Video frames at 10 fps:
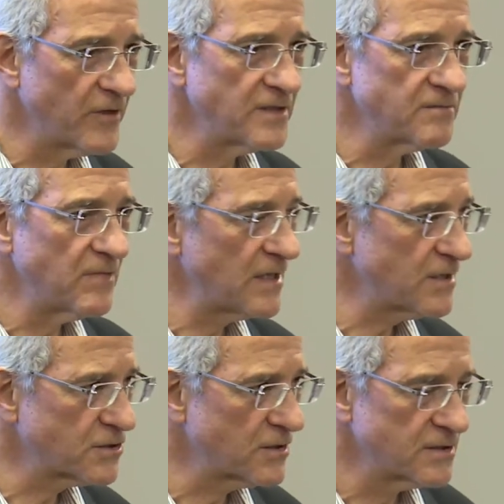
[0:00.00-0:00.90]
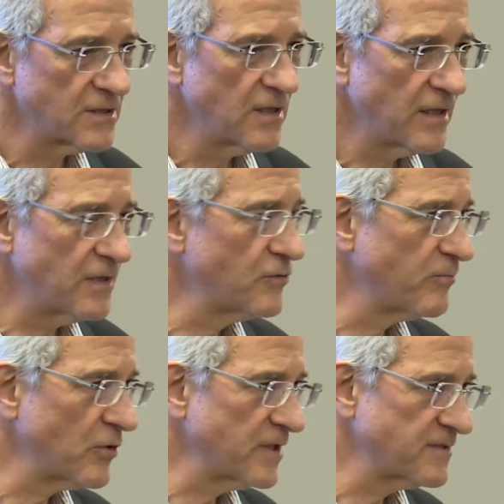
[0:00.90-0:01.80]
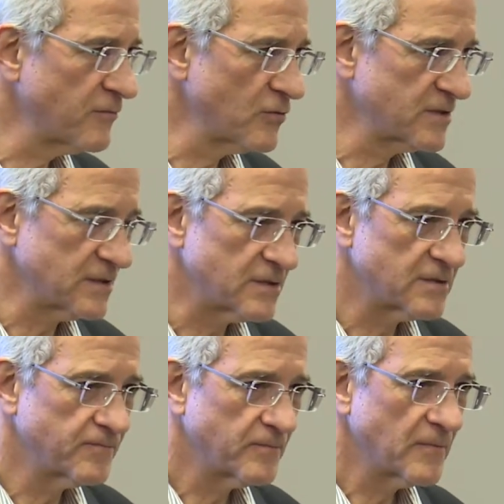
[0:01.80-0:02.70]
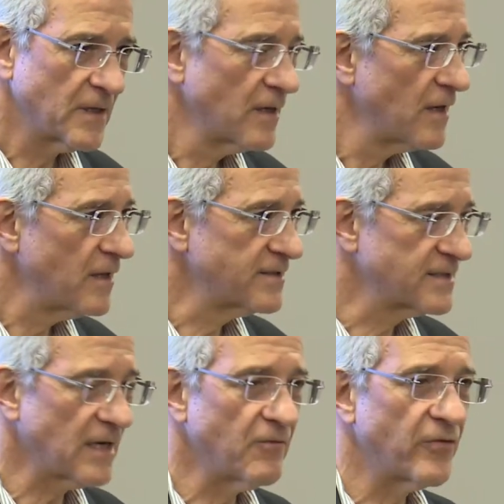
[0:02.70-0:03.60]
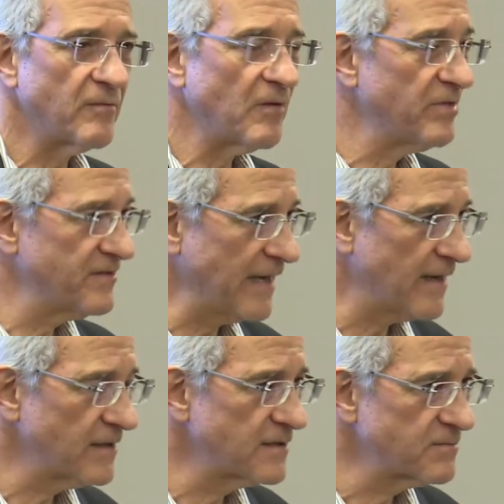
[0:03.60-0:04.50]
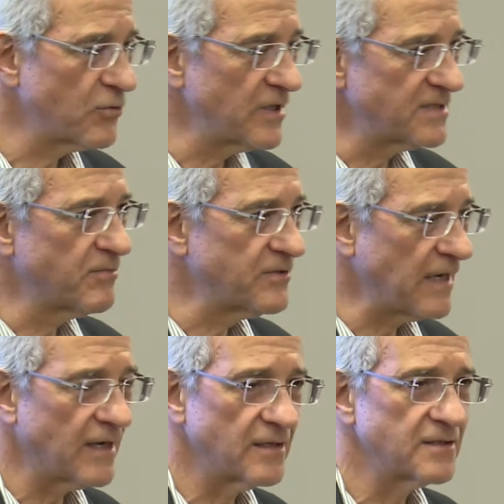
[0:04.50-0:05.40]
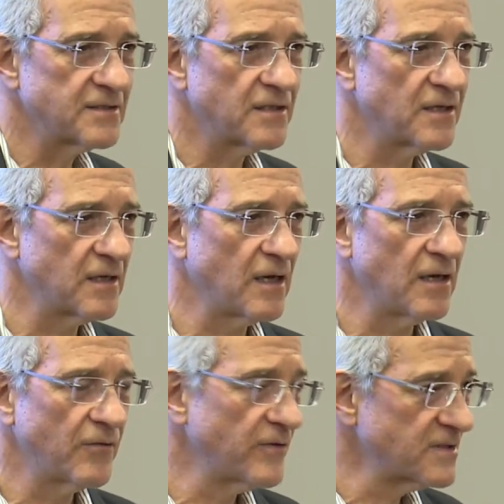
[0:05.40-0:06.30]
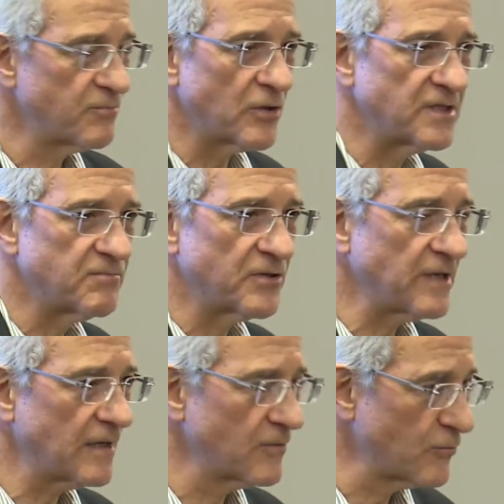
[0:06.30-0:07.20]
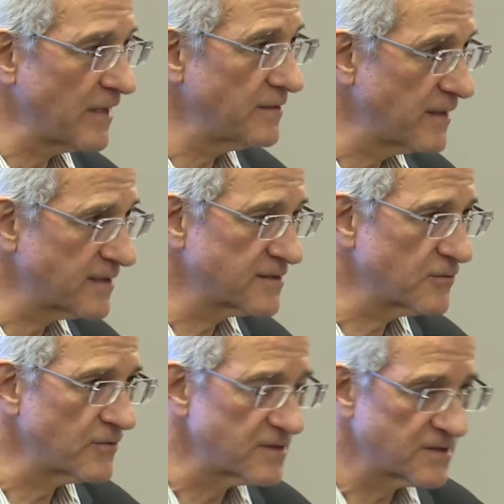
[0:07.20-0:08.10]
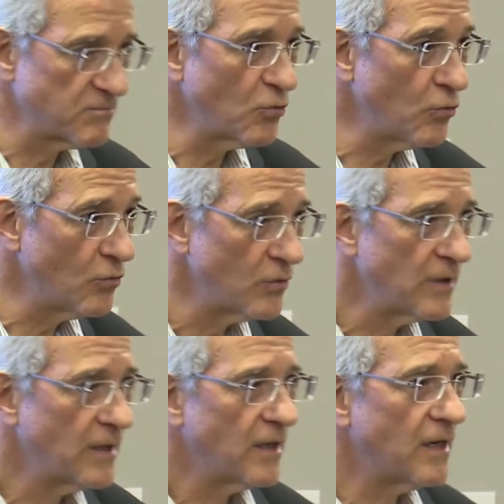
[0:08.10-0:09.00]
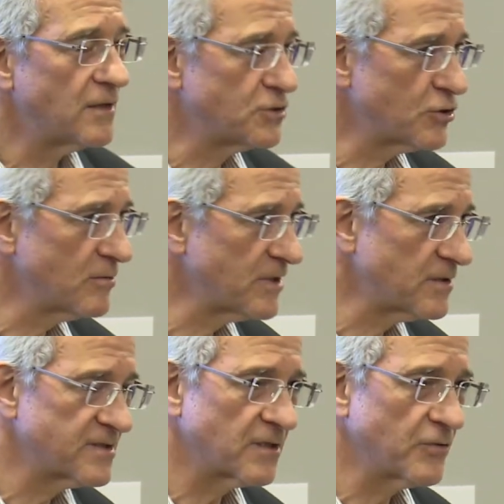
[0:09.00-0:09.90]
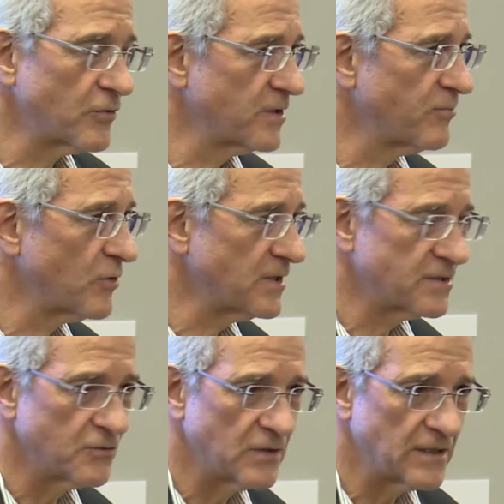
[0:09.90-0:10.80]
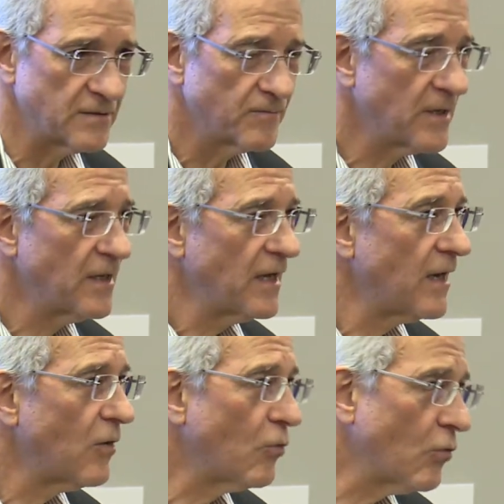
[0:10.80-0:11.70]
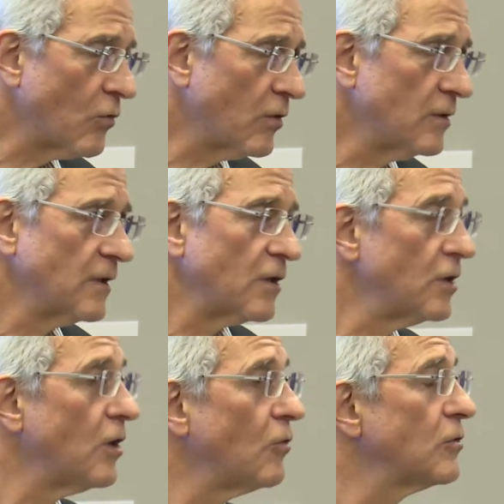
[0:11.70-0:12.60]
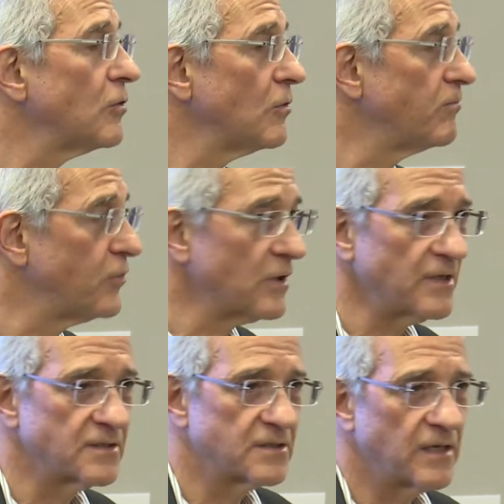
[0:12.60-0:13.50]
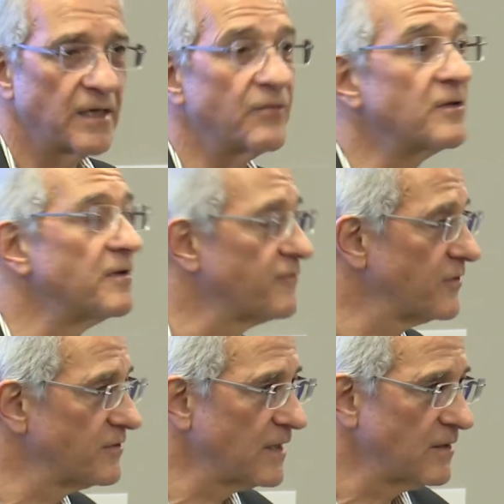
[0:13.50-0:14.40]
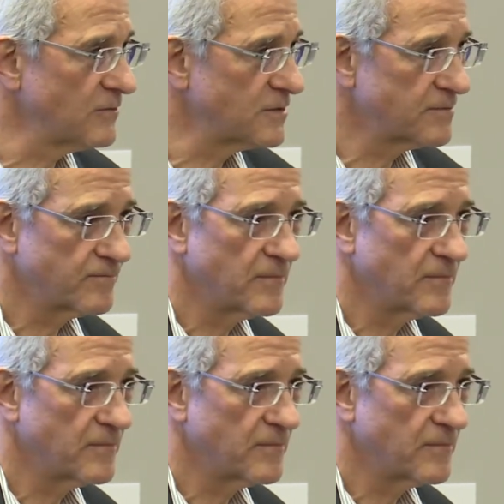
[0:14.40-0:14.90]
these militias into police forces. Uh, some of them are battalions, police battalions. That, uh, there's a police battalion right next to this small uh, German security police unit, or local police in the different towns.